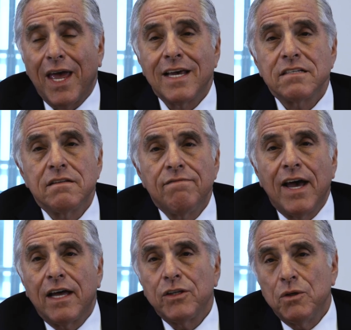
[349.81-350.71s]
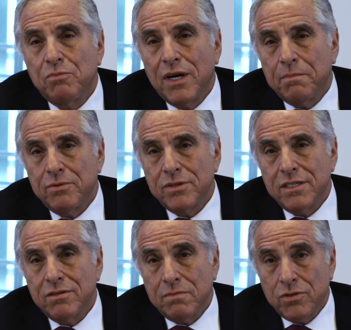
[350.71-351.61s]
as the value
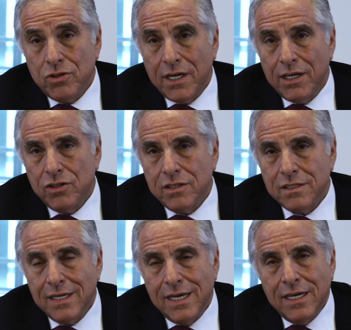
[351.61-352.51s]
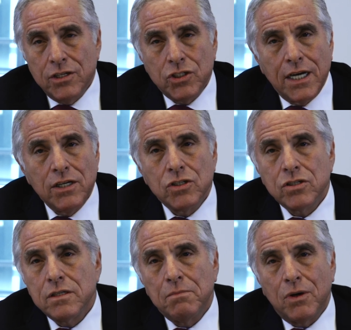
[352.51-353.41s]
proposition changes,
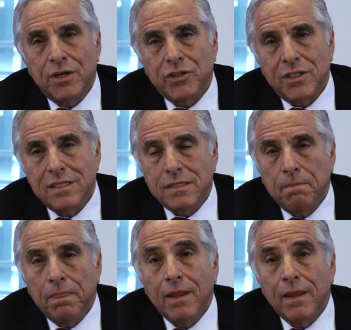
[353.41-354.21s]
changes the margins.